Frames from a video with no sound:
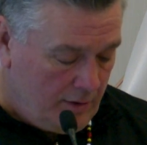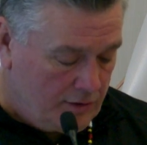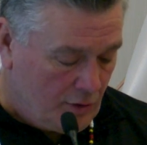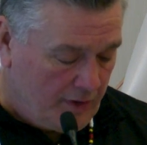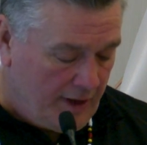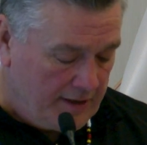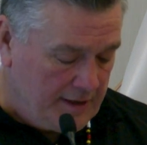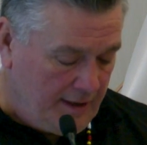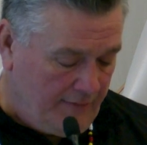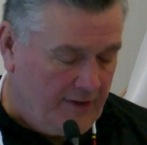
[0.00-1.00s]
So with
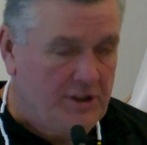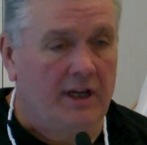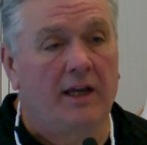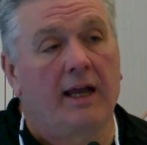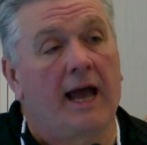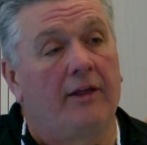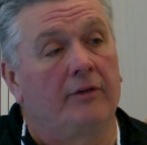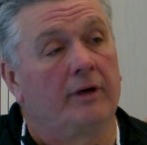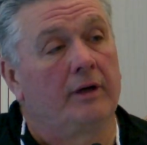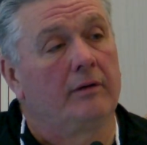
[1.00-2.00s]
hunting and fishing and
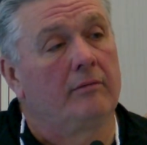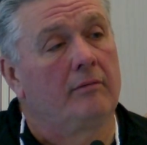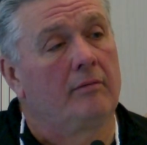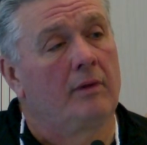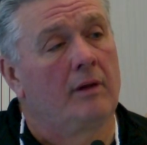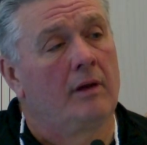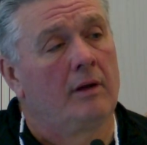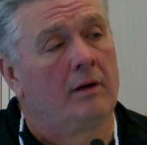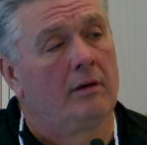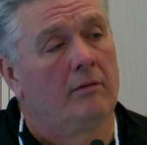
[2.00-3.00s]
gathering,
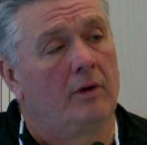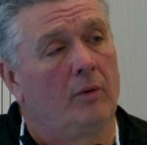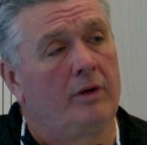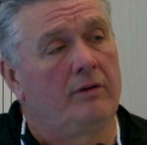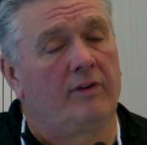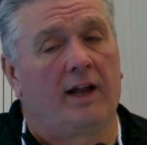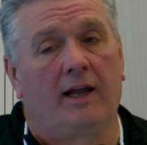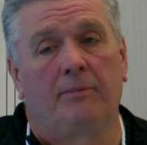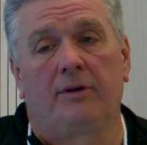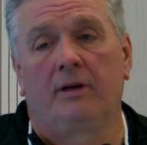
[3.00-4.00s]
what we
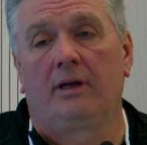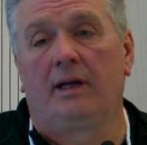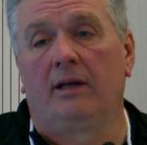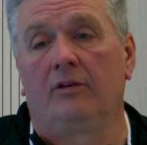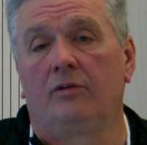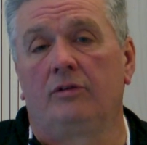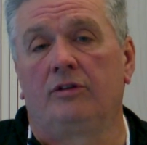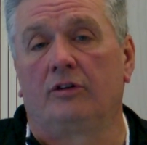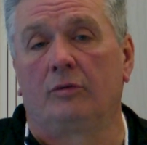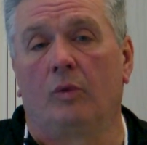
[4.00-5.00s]
developed is
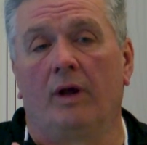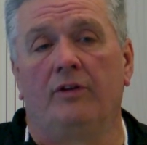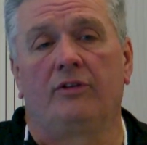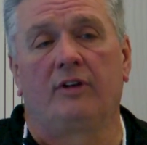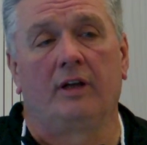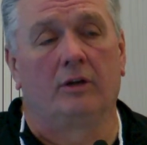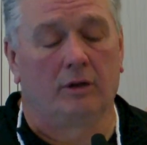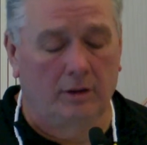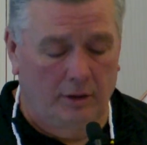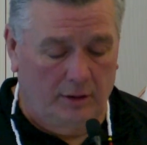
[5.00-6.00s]
just one
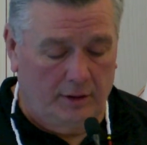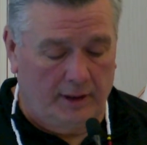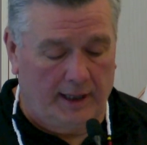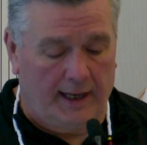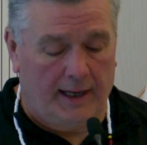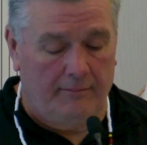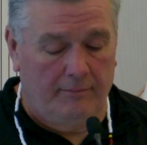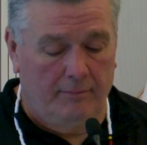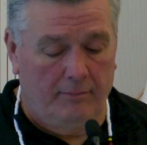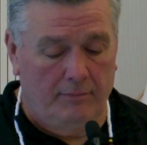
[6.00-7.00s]
single
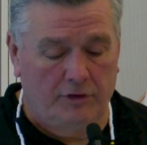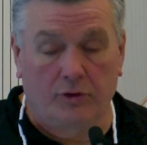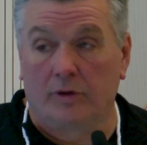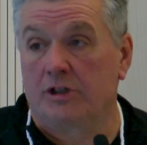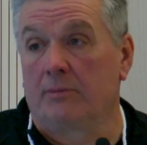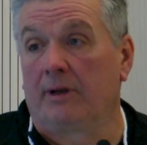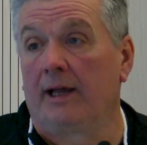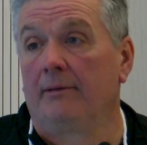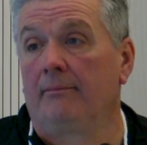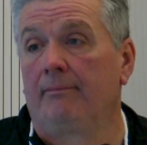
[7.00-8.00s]
stewardship
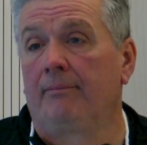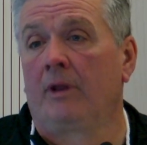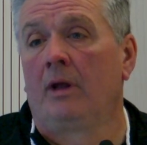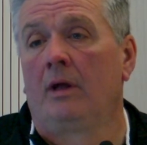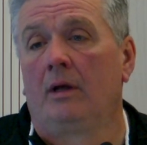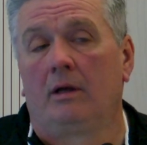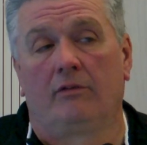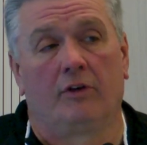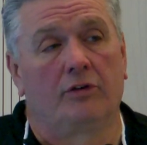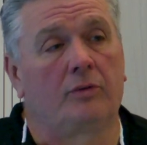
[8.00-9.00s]
plan.
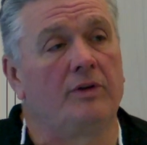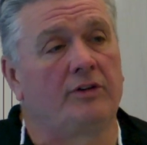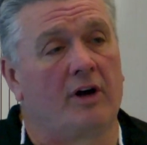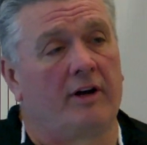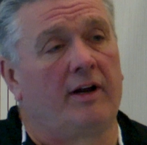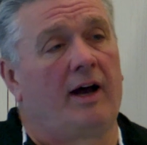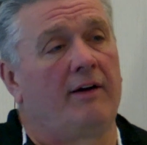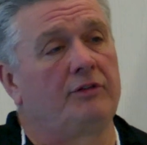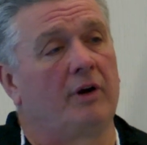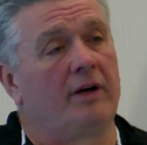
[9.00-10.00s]
First, we started
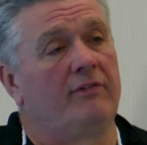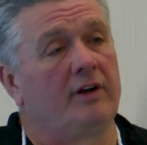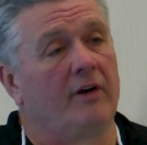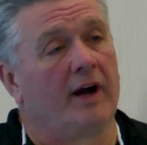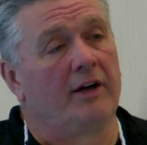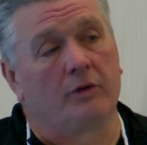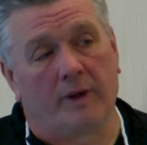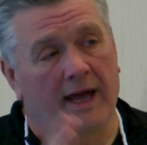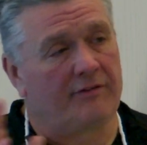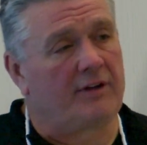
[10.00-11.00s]
off trying to figure out, do
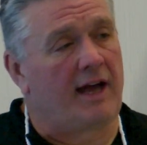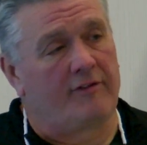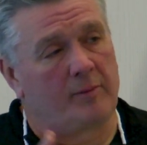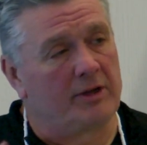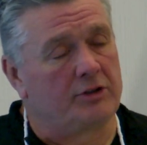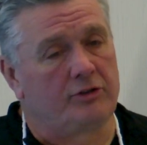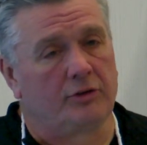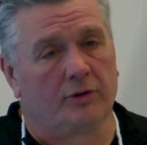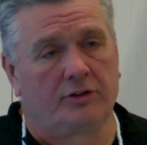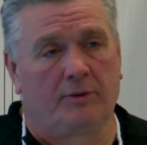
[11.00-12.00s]
we have to have a bunch of
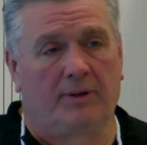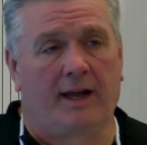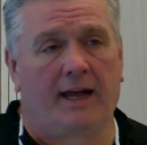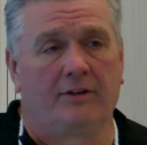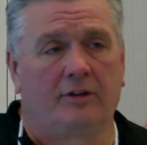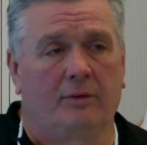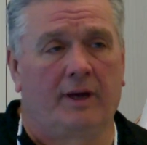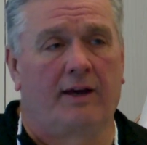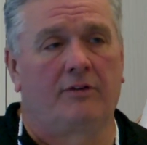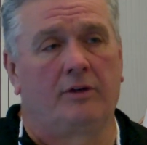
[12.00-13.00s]
stewardship plans, and do we
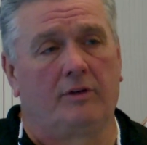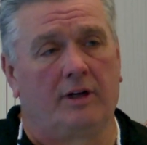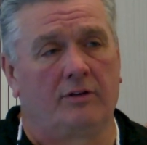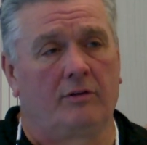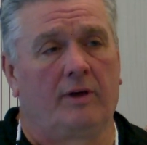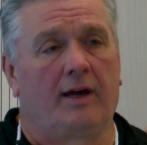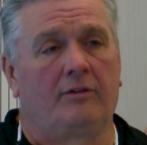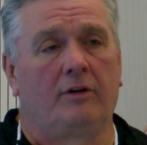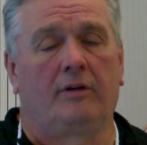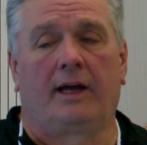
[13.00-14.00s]
have to do this, and we have
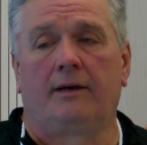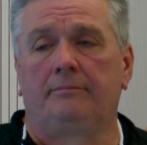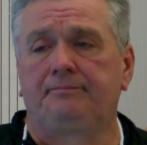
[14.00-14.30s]
to do that?